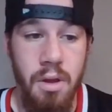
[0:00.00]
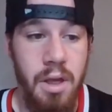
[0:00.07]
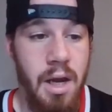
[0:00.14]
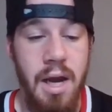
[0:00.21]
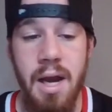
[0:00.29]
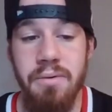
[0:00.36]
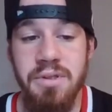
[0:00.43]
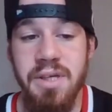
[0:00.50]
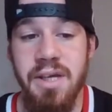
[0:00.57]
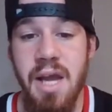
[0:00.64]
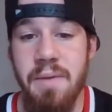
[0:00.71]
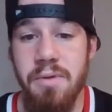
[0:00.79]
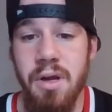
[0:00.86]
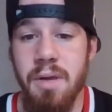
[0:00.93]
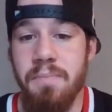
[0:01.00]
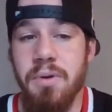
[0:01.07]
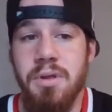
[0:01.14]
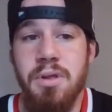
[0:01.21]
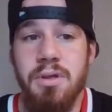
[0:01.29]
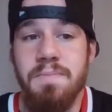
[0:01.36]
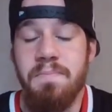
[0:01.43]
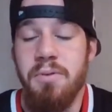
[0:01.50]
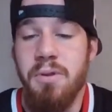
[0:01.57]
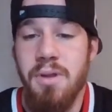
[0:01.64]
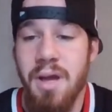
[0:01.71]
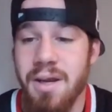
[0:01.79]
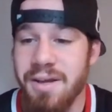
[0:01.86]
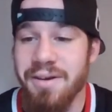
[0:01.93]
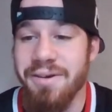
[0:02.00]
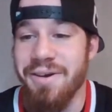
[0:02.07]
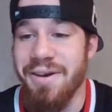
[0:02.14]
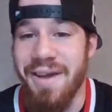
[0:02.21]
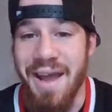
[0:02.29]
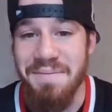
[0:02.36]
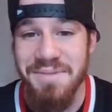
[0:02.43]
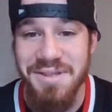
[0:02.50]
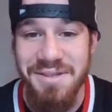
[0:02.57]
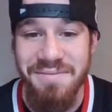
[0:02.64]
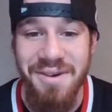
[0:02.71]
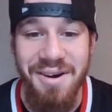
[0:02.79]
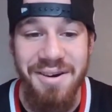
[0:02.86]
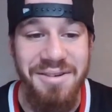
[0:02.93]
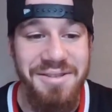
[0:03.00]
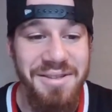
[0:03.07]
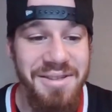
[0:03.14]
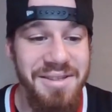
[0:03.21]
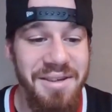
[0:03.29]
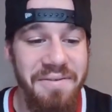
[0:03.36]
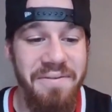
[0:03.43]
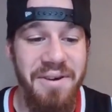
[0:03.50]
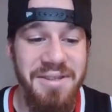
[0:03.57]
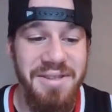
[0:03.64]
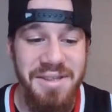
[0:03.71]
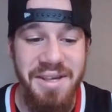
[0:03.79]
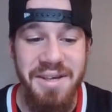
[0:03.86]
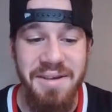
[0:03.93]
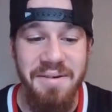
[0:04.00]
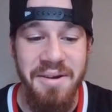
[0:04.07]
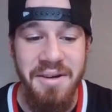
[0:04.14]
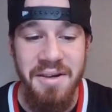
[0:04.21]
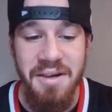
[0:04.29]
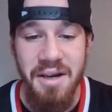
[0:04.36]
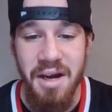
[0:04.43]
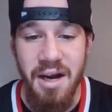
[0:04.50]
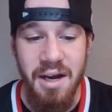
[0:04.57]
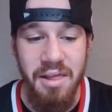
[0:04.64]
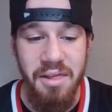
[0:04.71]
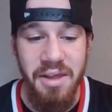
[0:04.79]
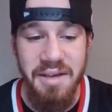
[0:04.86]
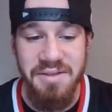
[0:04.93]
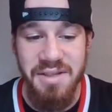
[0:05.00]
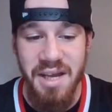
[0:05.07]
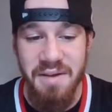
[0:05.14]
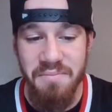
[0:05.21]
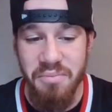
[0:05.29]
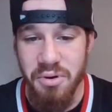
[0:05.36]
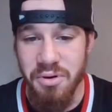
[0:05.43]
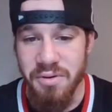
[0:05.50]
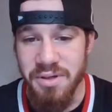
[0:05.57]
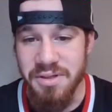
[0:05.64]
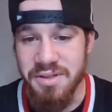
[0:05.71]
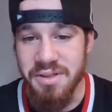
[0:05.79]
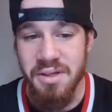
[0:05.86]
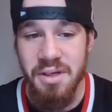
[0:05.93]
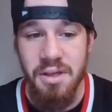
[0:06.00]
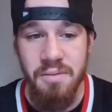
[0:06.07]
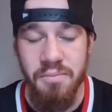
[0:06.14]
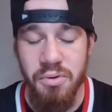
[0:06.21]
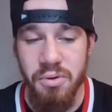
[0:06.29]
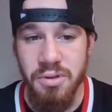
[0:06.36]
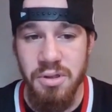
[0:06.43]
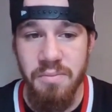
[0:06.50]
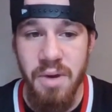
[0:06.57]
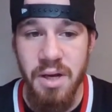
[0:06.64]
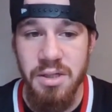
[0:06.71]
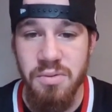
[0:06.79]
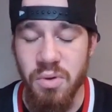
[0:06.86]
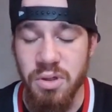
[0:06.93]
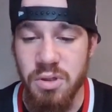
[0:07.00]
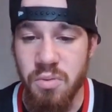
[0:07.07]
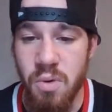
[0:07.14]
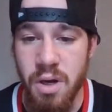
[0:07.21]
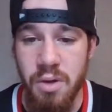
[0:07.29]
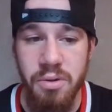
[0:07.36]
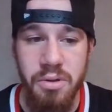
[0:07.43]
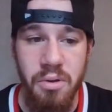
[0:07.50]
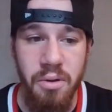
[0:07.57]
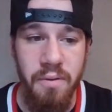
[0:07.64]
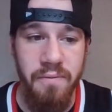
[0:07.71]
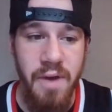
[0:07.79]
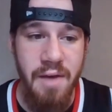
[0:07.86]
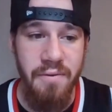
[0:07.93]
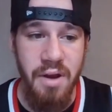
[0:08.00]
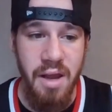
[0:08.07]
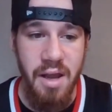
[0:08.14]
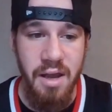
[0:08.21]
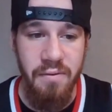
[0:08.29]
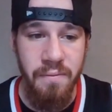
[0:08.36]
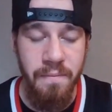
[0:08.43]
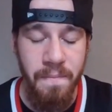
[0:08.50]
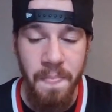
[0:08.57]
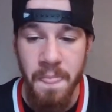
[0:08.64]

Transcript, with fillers: I would say game of the night, but there's plenty of good games tomorrow. So this is a fun slate. Uh, Leafs and Bruins. The Bruins are minus 120 with a total of five and a half.